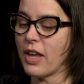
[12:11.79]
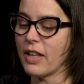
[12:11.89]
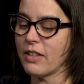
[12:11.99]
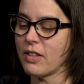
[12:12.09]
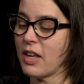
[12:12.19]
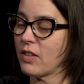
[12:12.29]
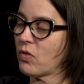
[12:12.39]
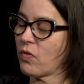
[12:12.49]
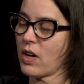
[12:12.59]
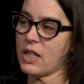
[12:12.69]
It's
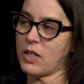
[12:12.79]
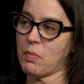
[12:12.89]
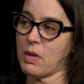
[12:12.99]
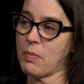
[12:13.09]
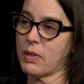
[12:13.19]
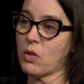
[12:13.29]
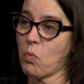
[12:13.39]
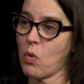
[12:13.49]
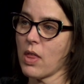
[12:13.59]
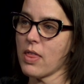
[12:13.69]
funny to me, but the
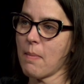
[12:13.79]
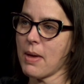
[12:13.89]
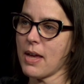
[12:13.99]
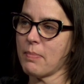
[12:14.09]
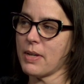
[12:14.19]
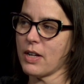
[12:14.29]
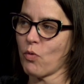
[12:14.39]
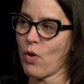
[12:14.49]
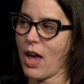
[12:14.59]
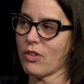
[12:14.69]
one that made me
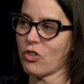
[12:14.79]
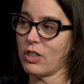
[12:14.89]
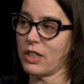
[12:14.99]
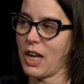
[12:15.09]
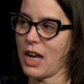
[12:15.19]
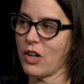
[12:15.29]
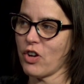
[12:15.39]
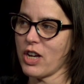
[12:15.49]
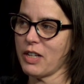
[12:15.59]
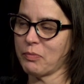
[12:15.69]
irrationally
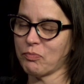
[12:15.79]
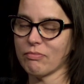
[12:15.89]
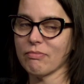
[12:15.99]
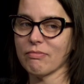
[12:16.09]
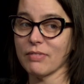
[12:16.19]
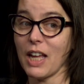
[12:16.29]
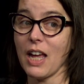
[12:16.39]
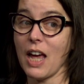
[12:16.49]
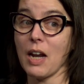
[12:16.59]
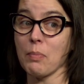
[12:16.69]
angry,
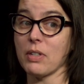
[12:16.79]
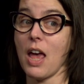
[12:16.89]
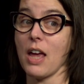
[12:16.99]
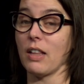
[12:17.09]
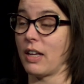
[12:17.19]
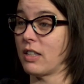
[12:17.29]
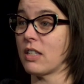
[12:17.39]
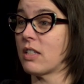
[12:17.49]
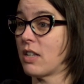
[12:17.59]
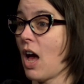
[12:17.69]
and I'm saying
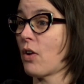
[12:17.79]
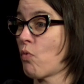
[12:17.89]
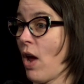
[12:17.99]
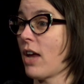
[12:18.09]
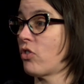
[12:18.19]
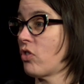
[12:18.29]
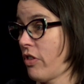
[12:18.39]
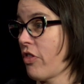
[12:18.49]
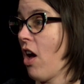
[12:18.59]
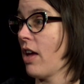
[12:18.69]
this is not a
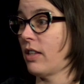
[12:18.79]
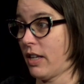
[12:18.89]
rational thought,